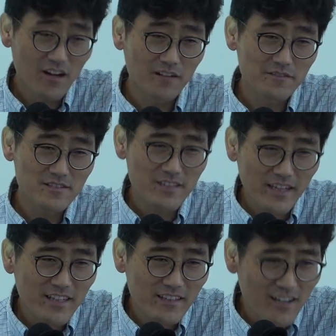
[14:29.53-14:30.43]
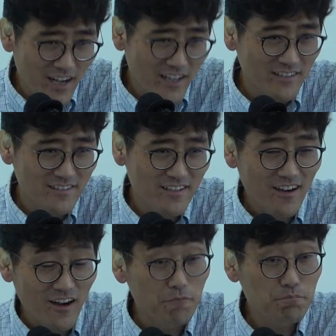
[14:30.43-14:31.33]
of second kind
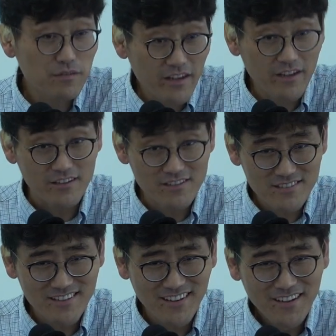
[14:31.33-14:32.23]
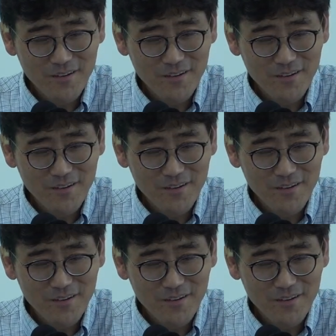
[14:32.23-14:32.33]
of players